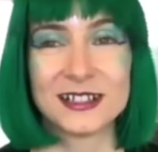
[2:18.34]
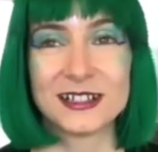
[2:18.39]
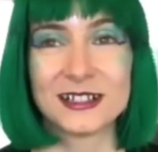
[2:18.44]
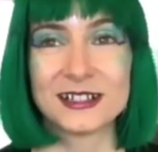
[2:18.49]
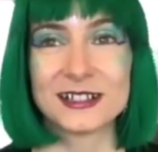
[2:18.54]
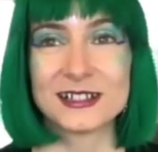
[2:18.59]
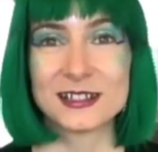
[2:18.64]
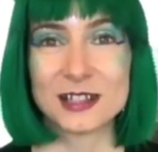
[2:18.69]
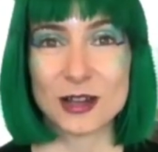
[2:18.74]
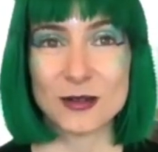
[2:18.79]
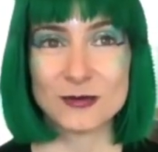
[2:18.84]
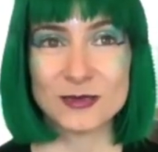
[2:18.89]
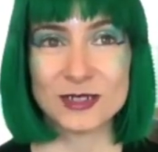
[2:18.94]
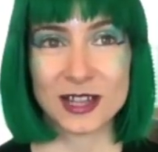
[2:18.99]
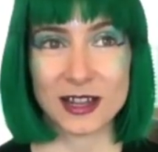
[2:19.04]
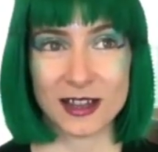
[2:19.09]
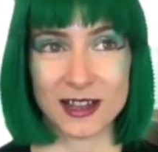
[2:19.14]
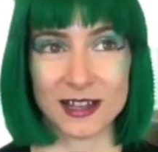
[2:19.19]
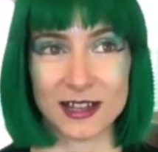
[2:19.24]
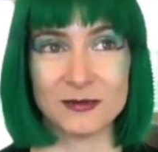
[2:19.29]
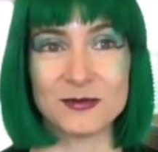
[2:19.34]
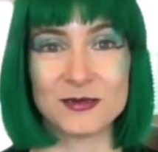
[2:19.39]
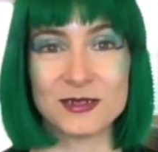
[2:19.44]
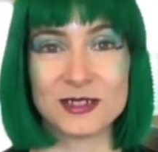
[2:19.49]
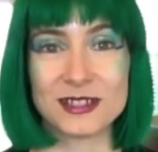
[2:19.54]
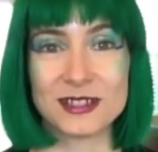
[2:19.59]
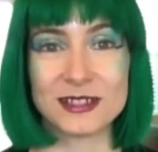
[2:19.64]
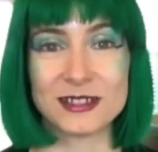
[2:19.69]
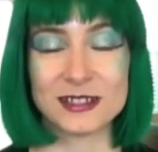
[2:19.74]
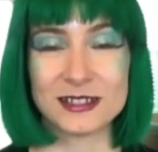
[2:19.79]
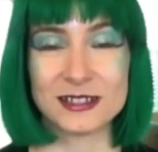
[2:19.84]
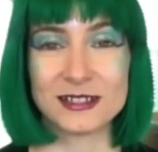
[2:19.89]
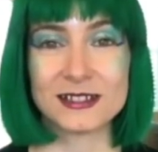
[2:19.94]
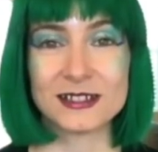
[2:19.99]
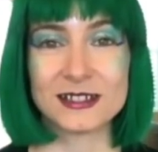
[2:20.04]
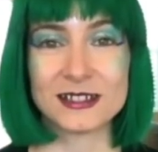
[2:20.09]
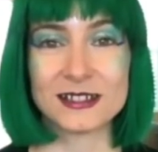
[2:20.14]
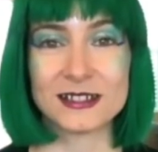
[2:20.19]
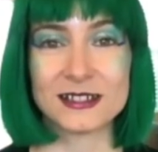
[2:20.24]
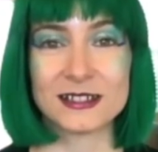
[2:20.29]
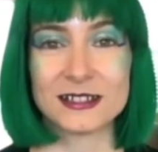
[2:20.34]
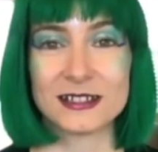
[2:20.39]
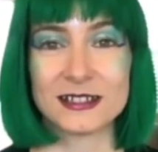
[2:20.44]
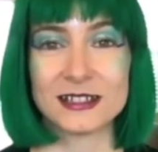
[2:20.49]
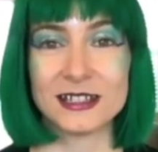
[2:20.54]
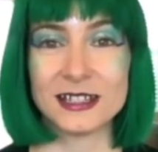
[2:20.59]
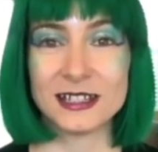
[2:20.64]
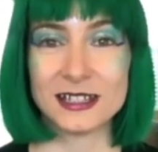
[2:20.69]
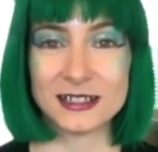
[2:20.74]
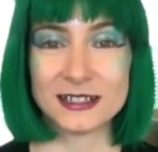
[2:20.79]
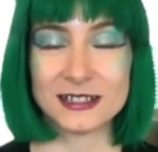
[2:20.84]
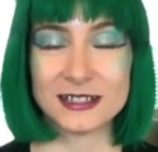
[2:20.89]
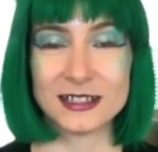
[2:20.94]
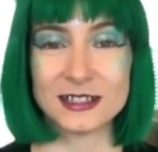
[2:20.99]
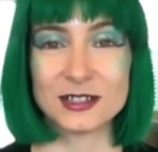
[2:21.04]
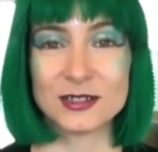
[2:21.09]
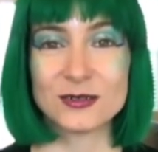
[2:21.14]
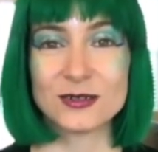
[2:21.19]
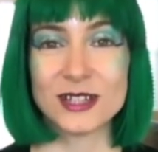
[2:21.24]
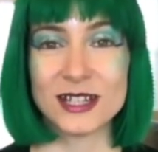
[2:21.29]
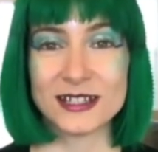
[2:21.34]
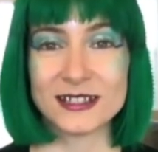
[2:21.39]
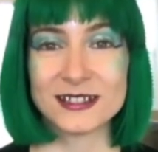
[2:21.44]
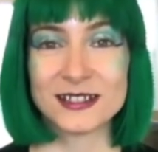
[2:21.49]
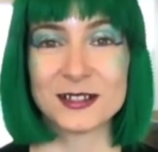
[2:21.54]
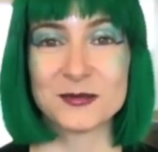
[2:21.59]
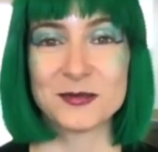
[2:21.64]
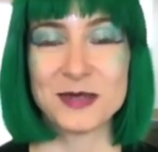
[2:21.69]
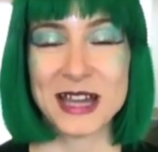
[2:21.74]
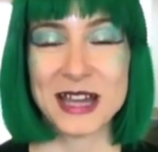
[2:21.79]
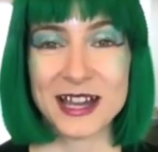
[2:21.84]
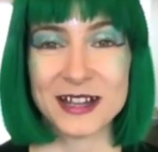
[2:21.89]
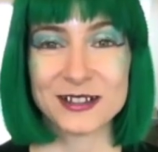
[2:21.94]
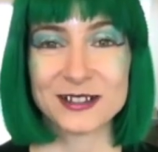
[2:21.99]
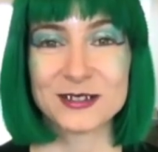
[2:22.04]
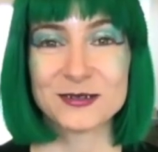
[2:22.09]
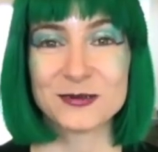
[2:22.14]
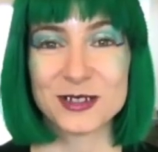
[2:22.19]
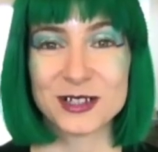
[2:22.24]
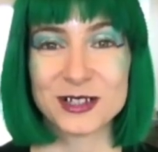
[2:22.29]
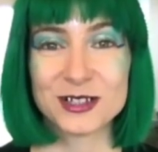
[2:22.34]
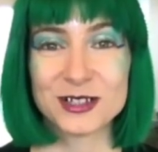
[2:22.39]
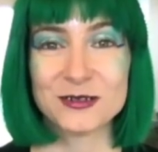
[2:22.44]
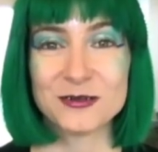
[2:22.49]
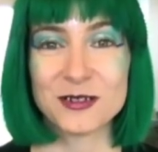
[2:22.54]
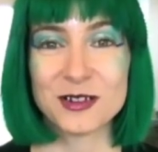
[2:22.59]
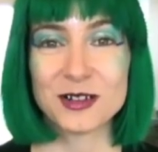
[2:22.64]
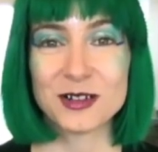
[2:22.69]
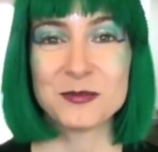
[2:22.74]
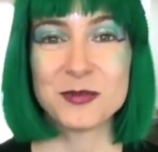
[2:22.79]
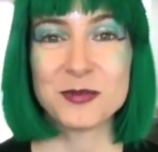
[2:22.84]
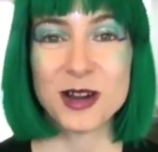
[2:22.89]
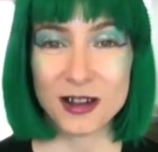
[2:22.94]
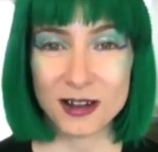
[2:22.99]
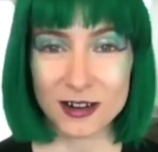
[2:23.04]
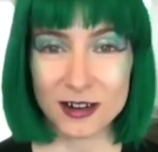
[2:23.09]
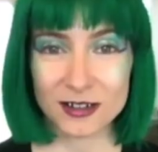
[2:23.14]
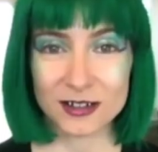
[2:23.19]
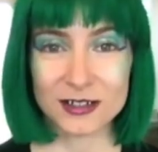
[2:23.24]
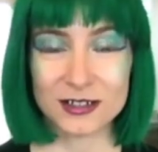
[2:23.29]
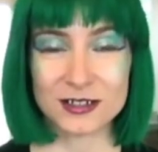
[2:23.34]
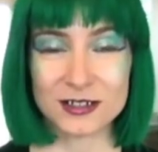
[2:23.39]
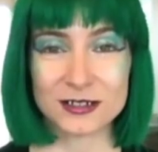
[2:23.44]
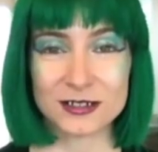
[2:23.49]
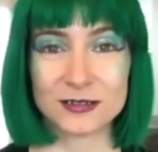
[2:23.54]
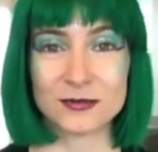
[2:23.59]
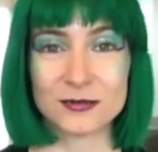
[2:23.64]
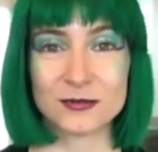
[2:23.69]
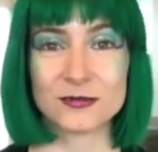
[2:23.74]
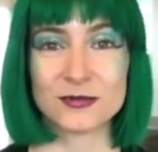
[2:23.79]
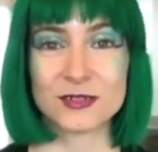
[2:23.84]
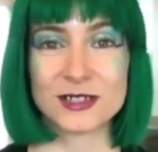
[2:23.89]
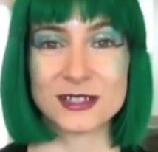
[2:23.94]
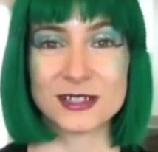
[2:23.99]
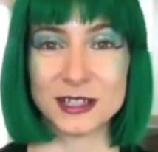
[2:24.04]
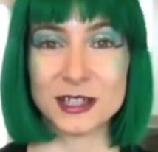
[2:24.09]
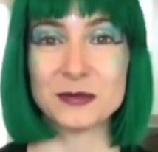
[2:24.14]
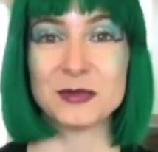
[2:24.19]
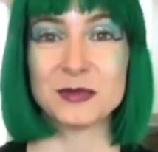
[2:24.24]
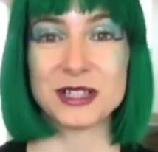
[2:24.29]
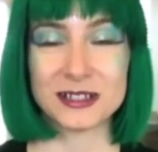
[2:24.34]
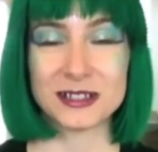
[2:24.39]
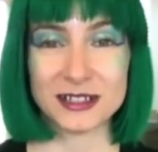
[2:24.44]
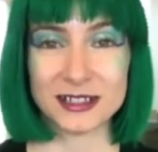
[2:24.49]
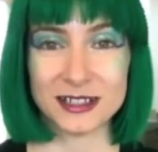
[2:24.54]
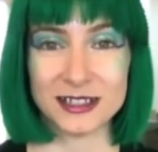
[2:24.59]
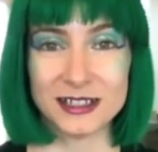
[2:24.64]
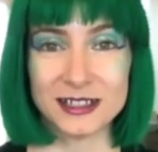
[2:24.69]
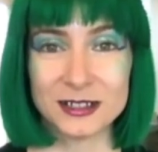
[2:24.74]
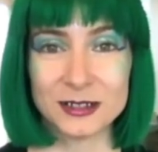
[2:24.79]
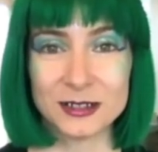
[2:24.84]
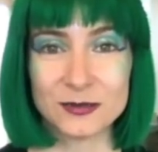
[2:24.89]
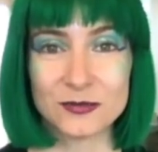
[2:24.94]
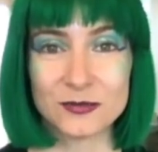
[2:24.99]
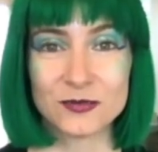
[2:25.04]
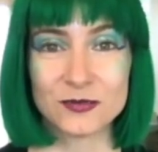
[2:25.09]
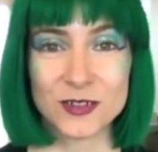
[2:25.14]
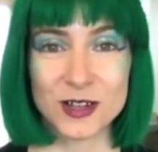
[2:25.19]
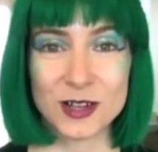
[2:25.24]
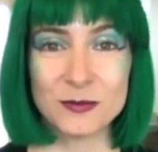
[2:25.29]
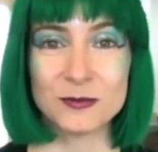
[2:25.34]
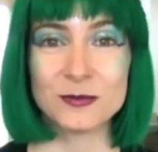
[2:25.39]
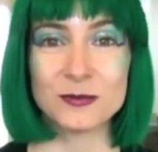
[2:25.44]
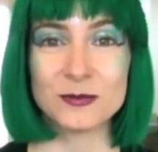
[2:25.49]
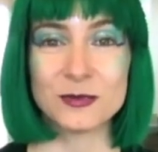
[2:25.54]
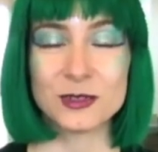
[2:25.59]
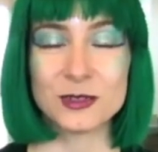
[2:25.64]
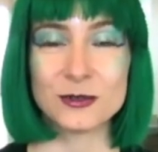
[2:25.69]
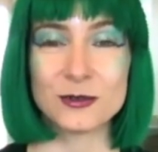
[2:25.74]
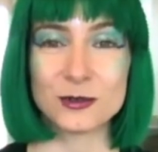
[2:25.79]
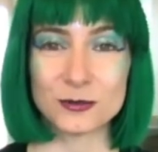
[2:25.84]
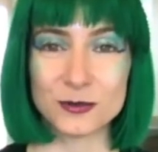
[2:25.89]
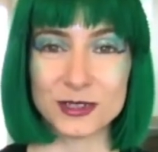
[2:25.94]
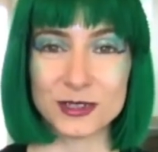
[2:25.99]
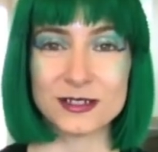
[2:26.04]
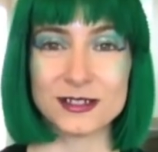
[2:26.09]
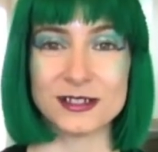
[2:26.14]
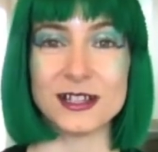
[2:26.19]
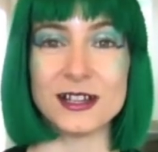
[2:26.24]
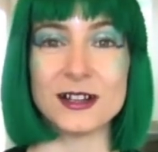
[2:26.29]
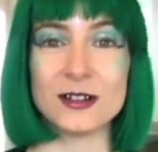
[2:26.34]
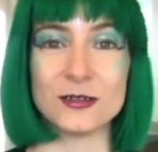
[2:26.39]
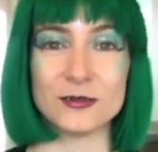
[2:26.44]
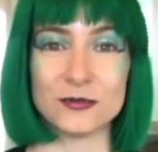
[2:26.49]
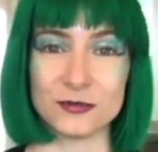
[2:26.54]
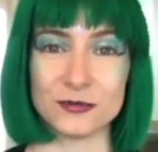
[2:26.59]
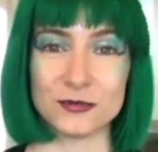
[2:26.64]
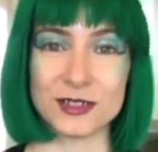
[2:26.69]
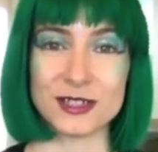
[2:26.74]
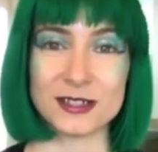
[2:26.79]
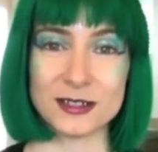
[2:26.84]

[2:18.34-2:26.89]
sometimes it is easy to get in a pattern where you are apart, seemingly, from your real self. But